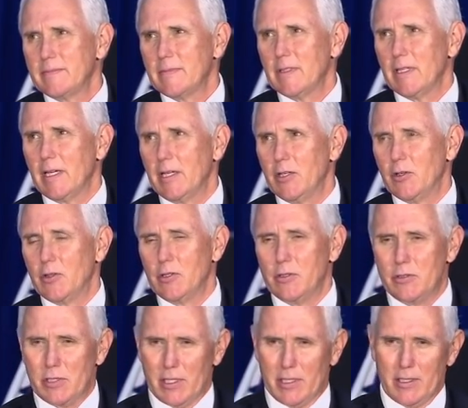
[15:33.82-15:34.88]
And I know the
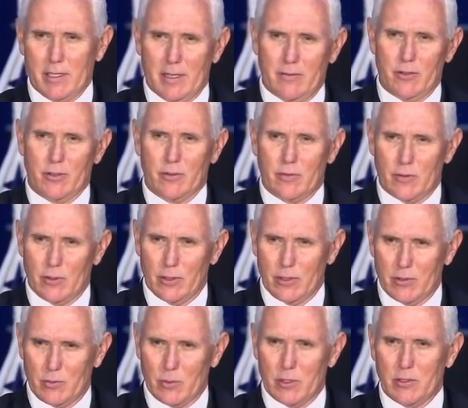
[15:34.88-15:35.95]
Lieutenant Governor of Florida
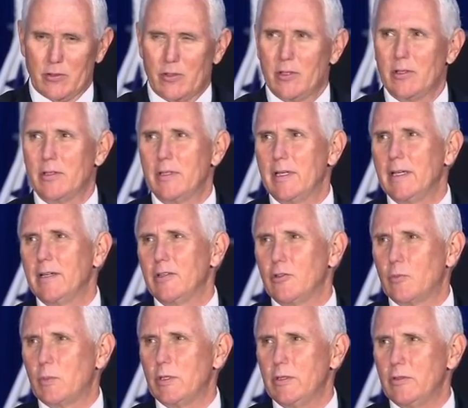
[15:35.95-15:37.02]
is with us here today and is
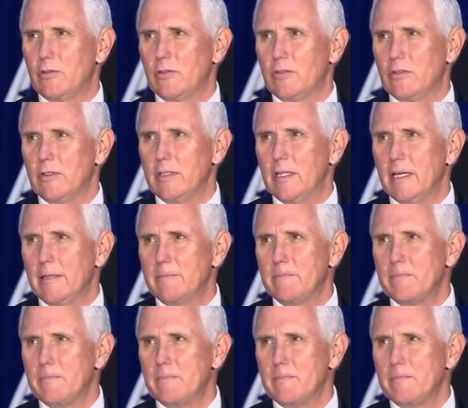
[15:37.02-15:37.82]
pleased to see that.